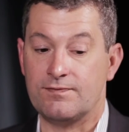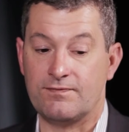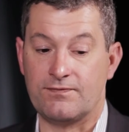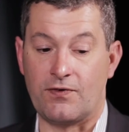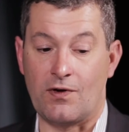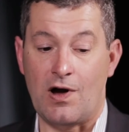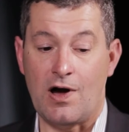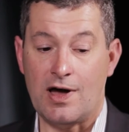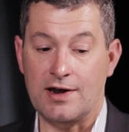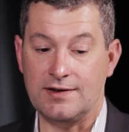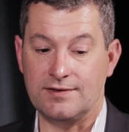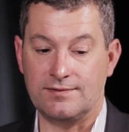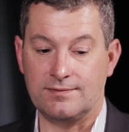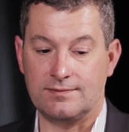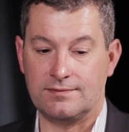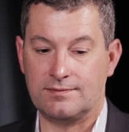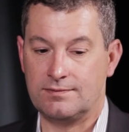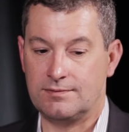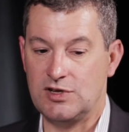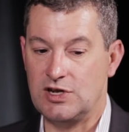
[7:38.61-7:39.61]
Fraud,
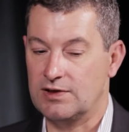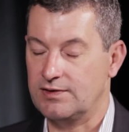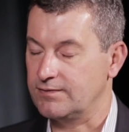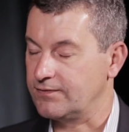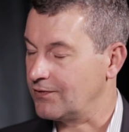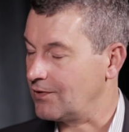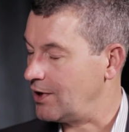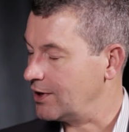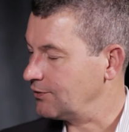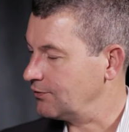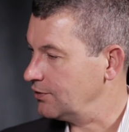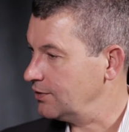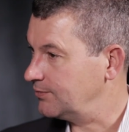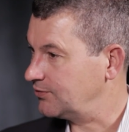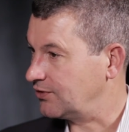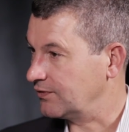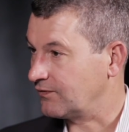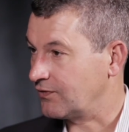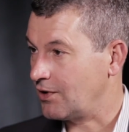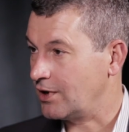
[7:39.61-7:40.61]
the fraud
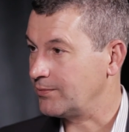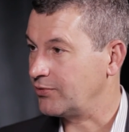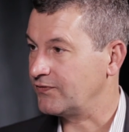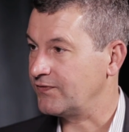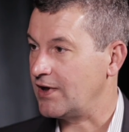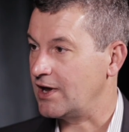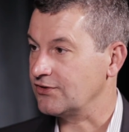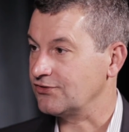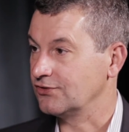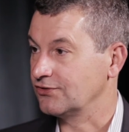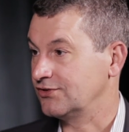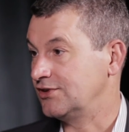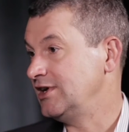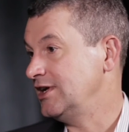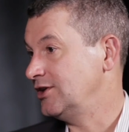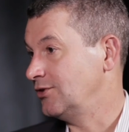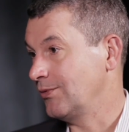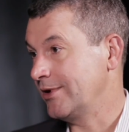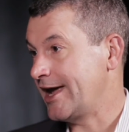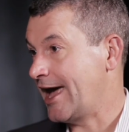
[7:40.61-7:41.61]
groups, the fraud professionals
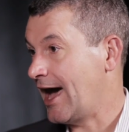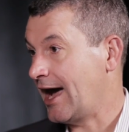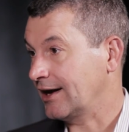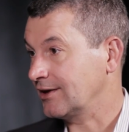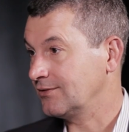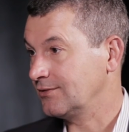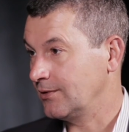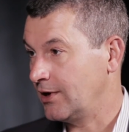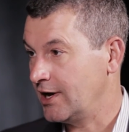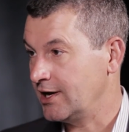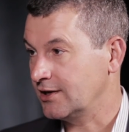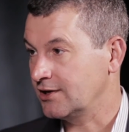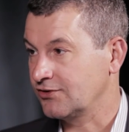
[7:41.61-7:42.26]
need to react, right?